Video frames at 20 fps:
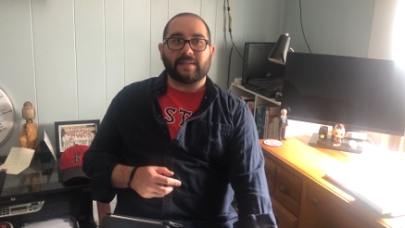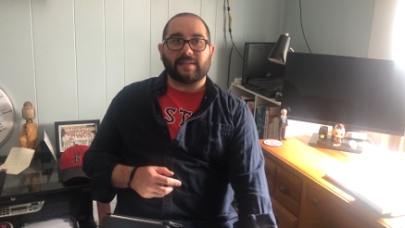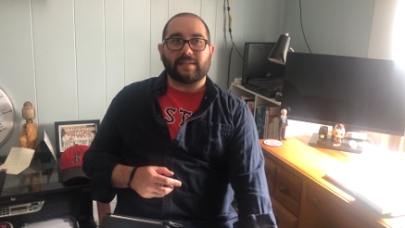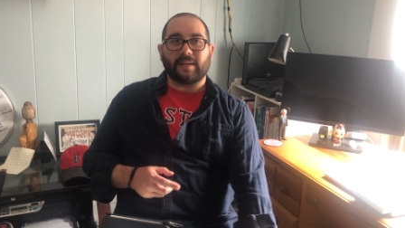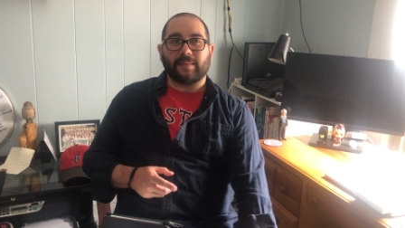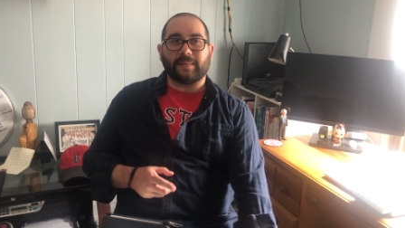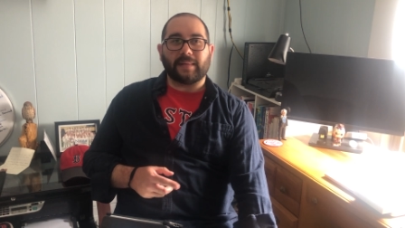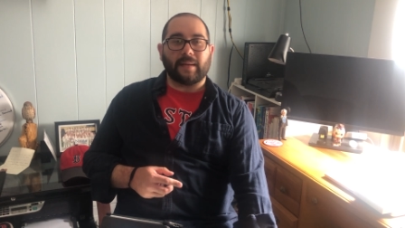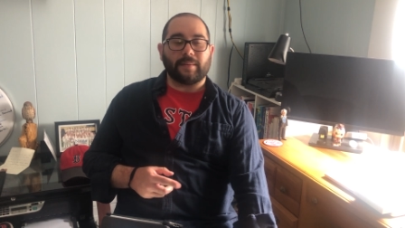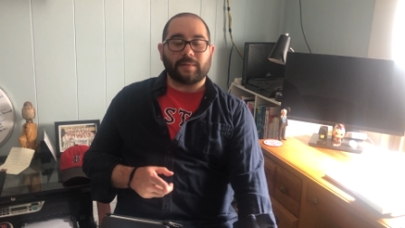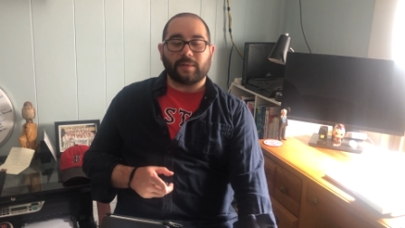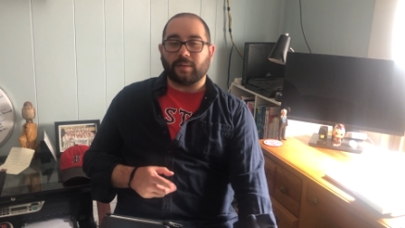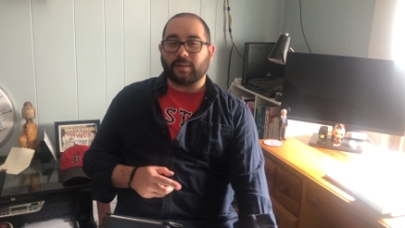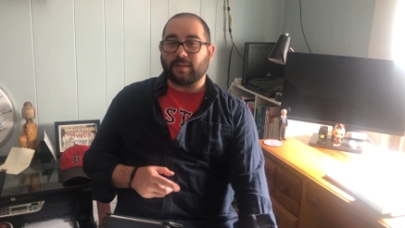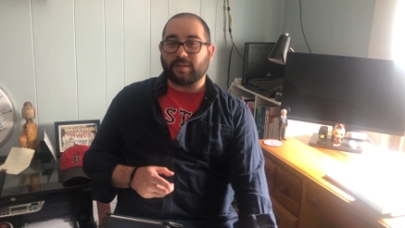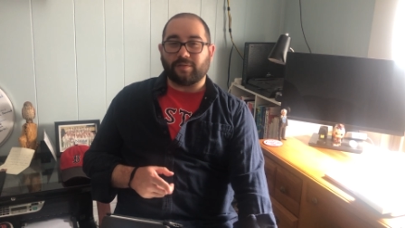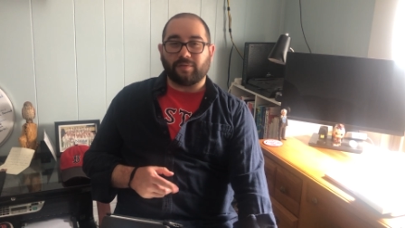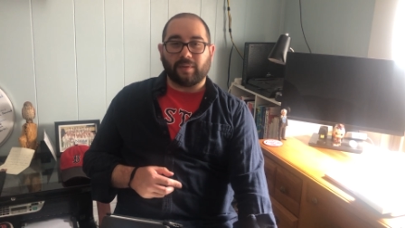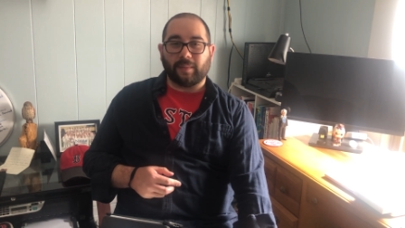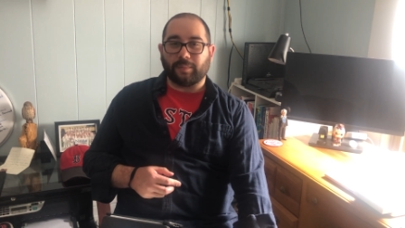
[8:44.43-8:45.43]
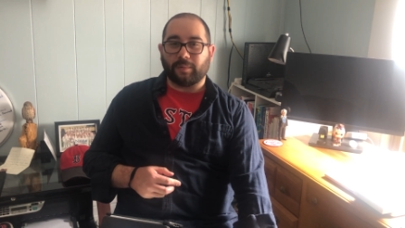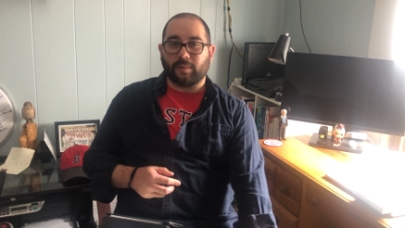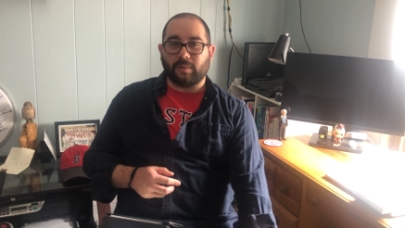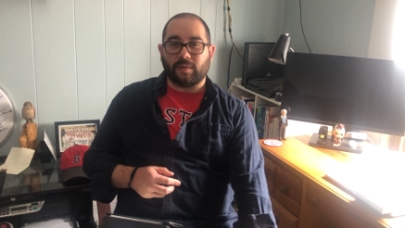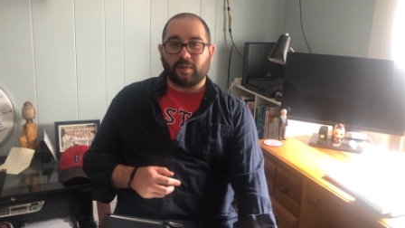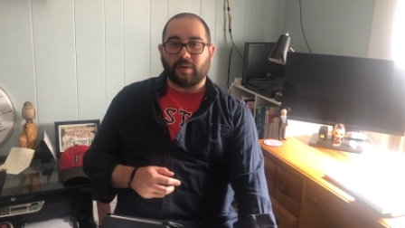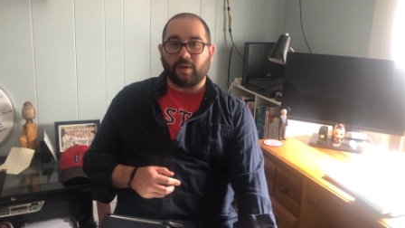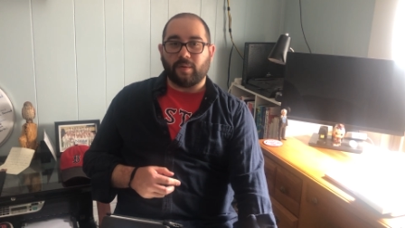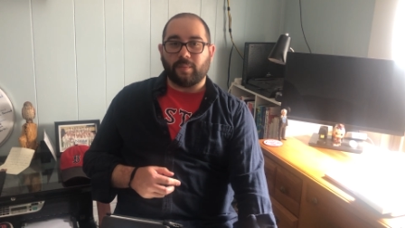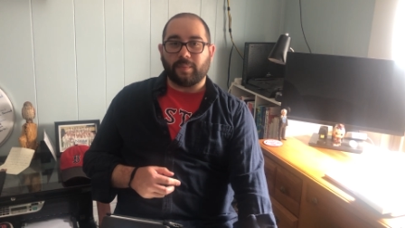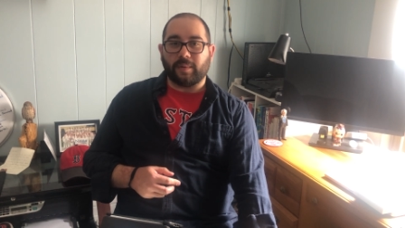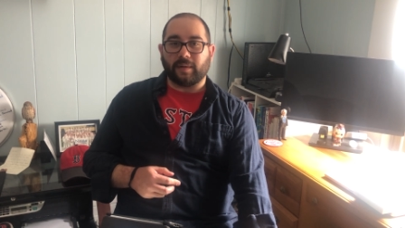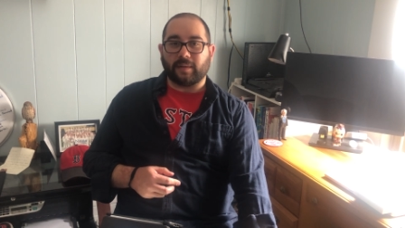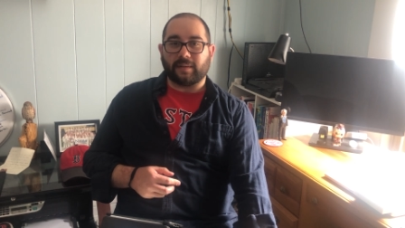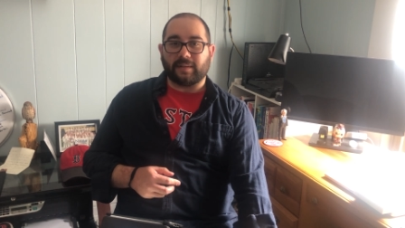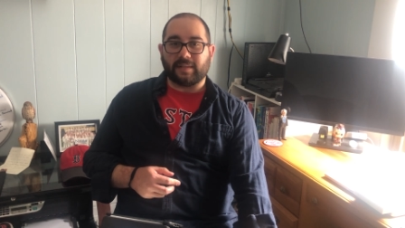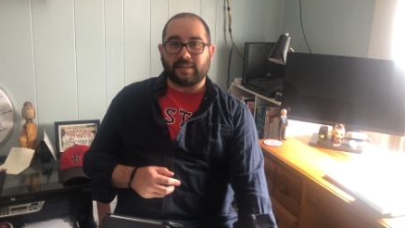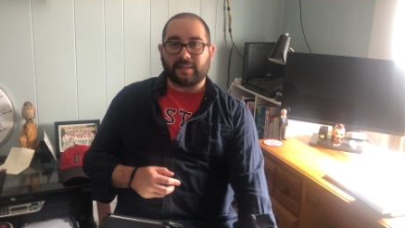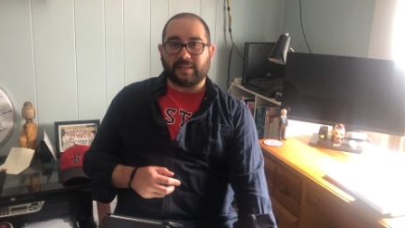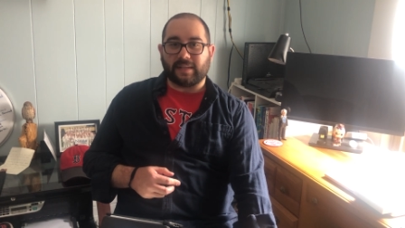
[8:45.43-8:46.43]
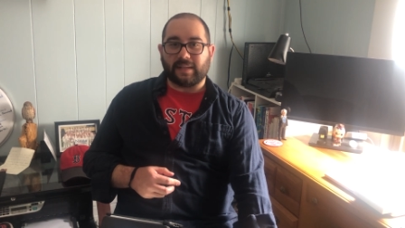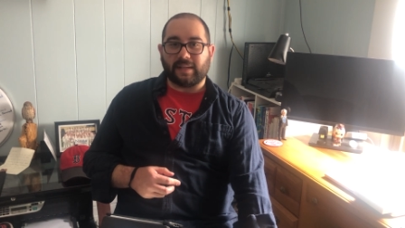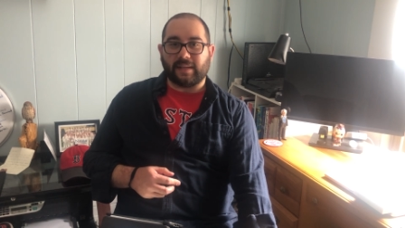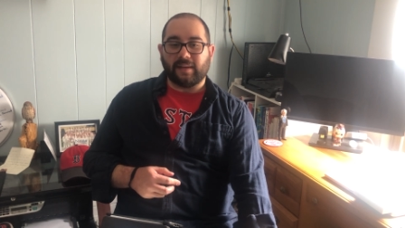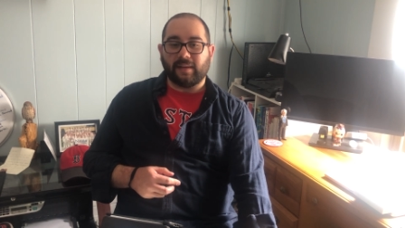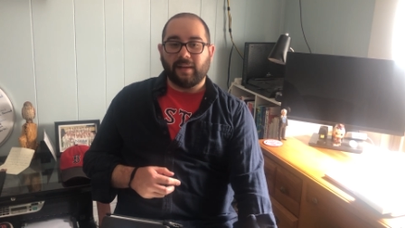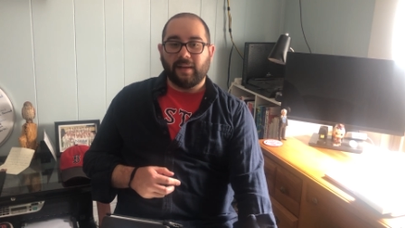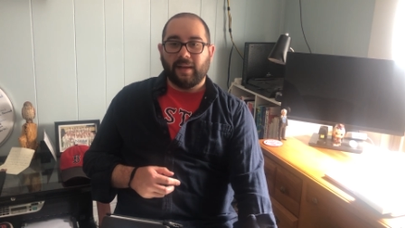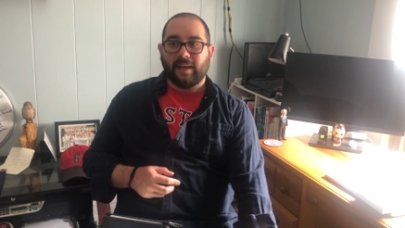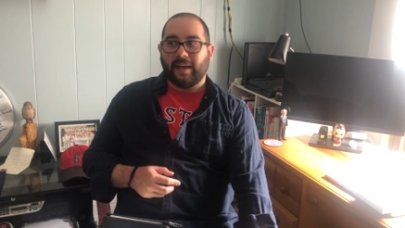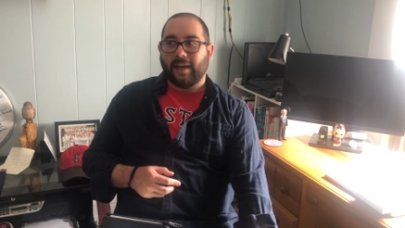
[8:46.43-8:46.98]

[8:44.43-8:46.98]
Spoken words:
and sometimes I would just flip through the notebook to see